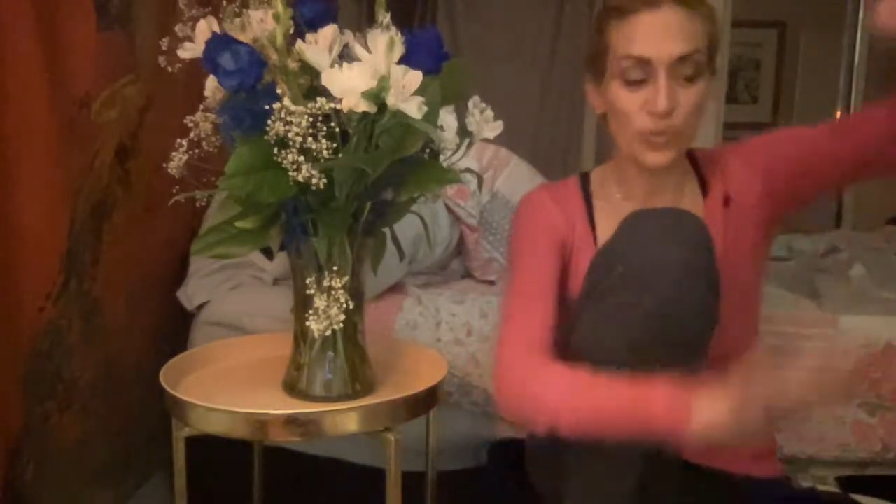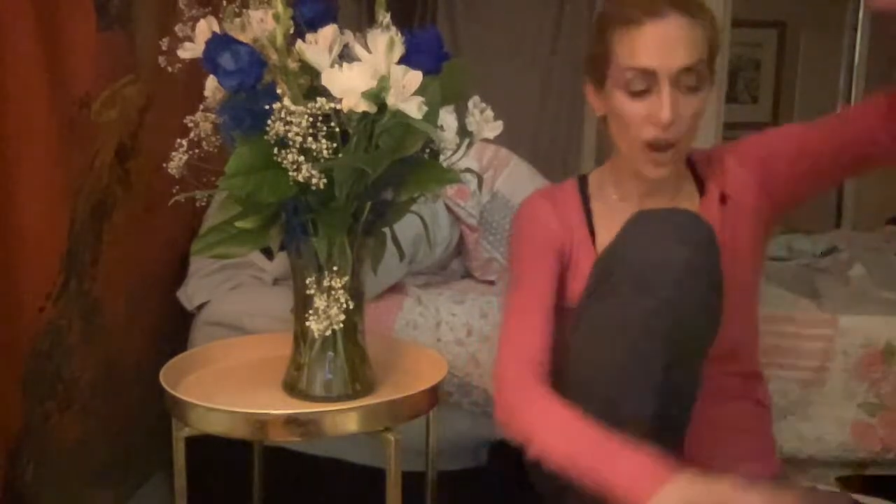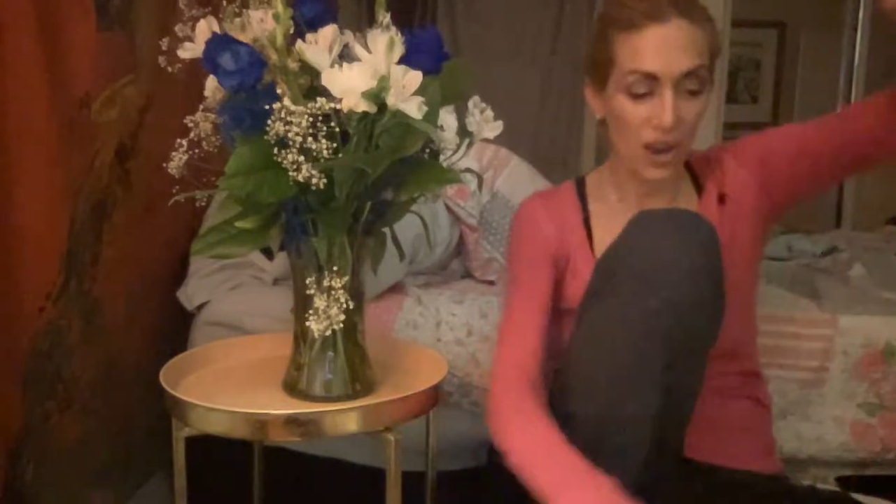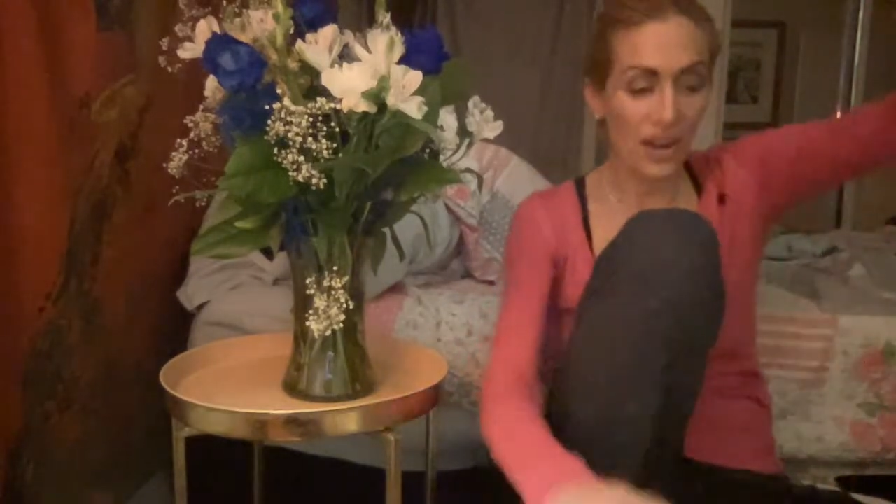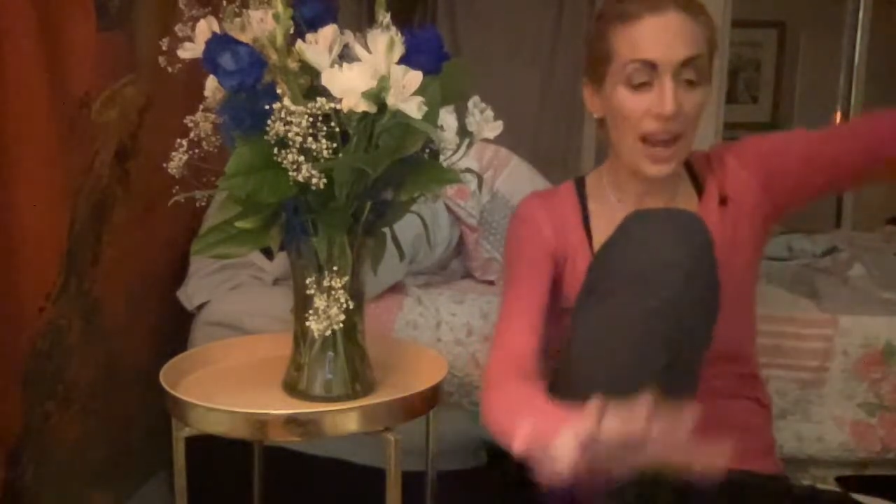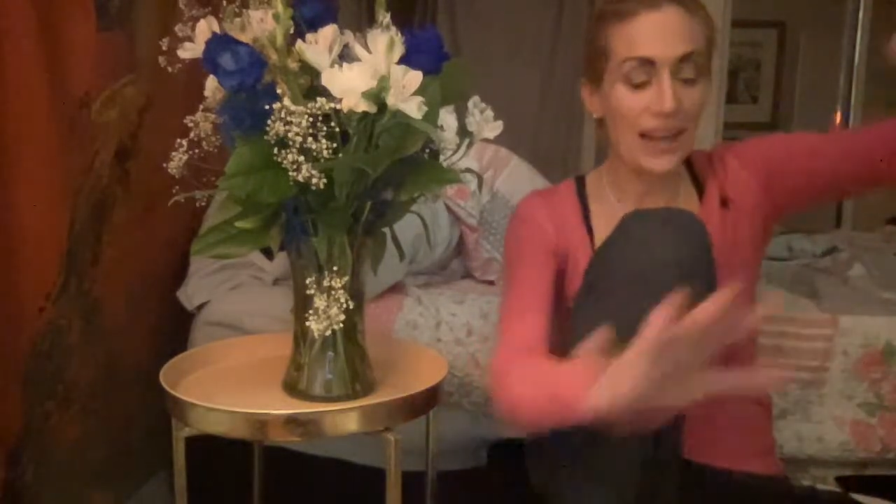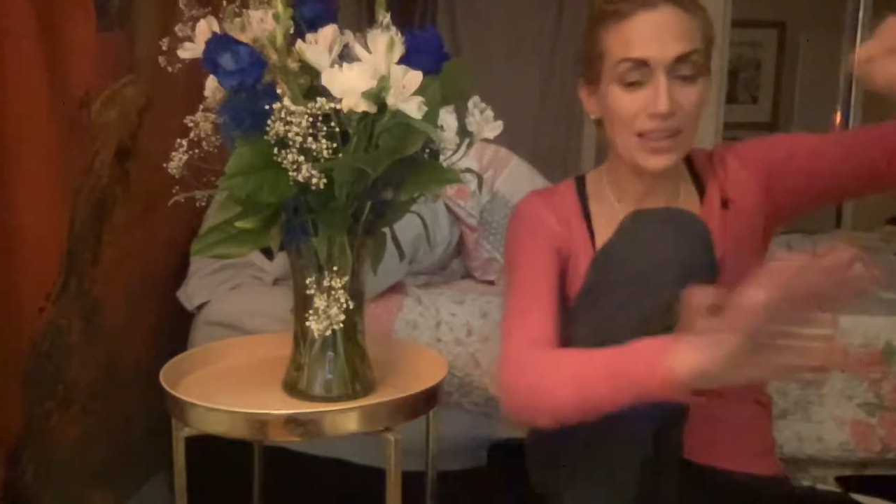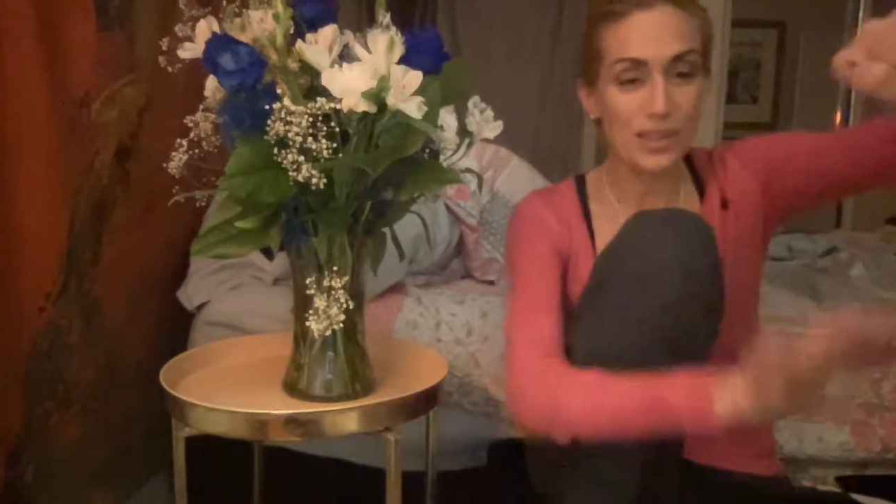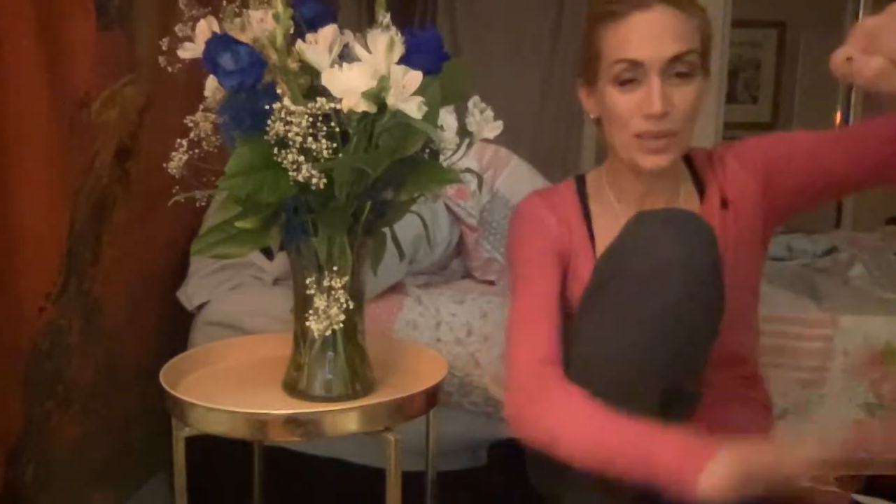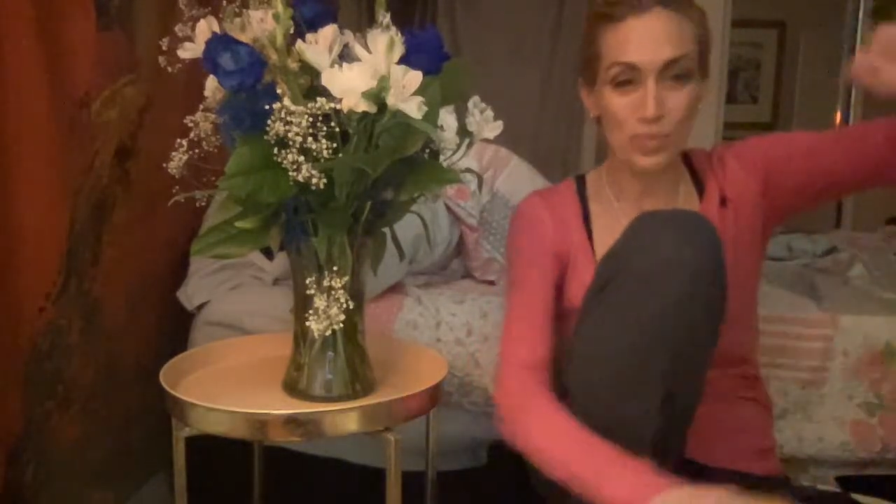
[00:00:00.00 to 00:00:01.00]
rock
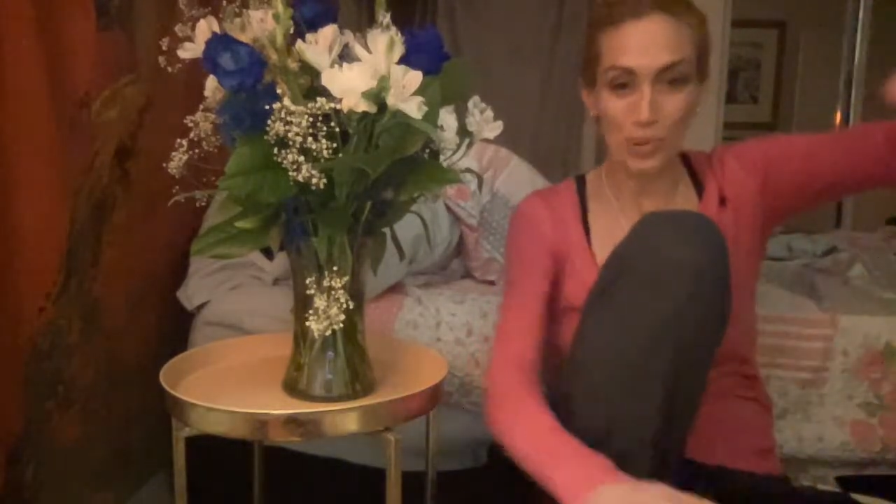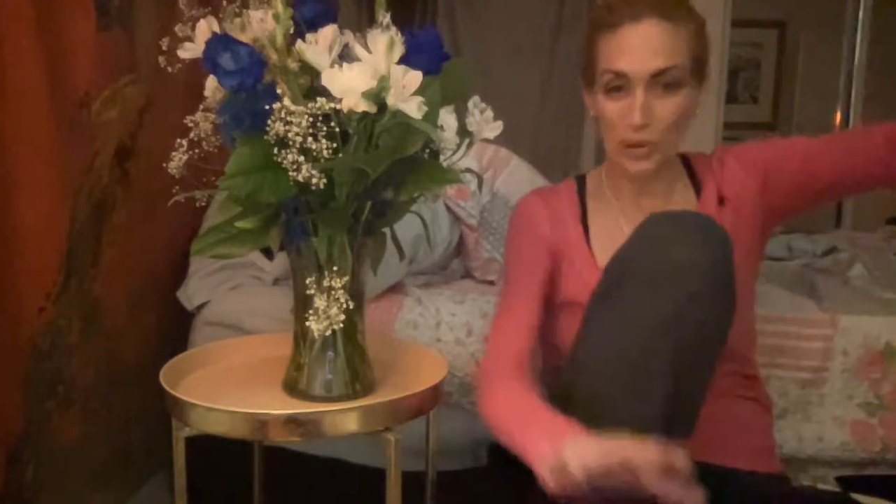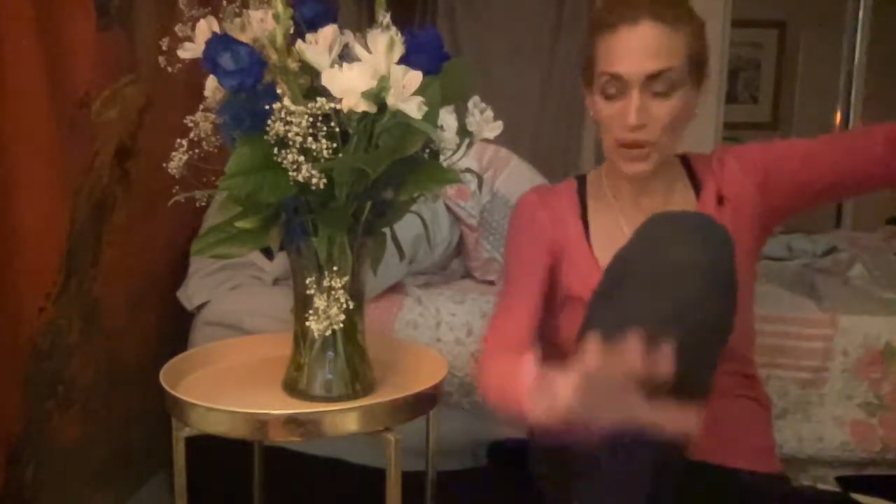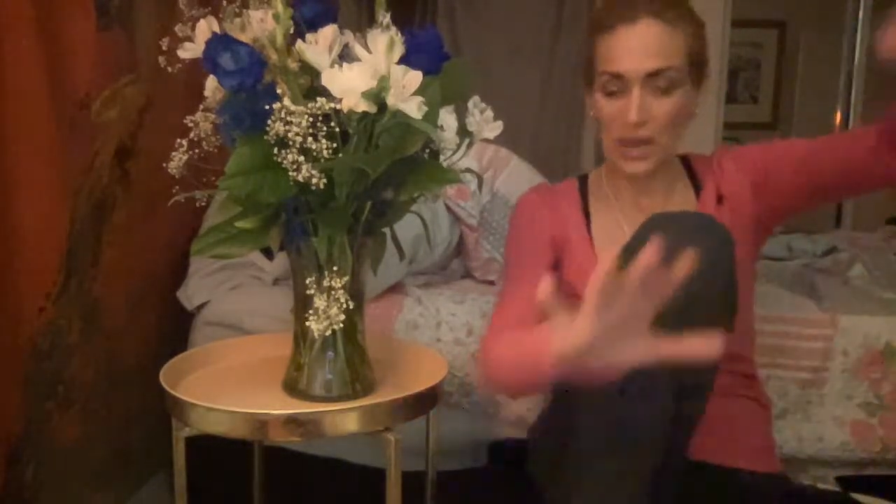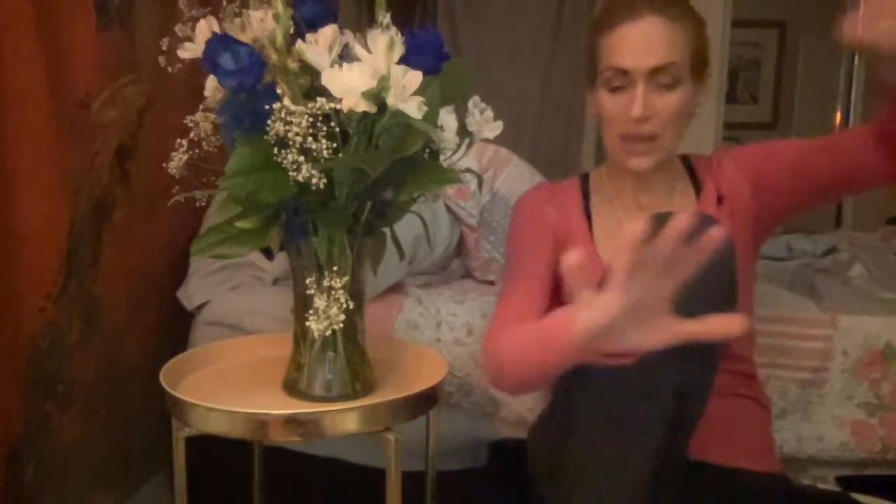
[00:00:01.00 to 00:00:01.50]
as you pour it.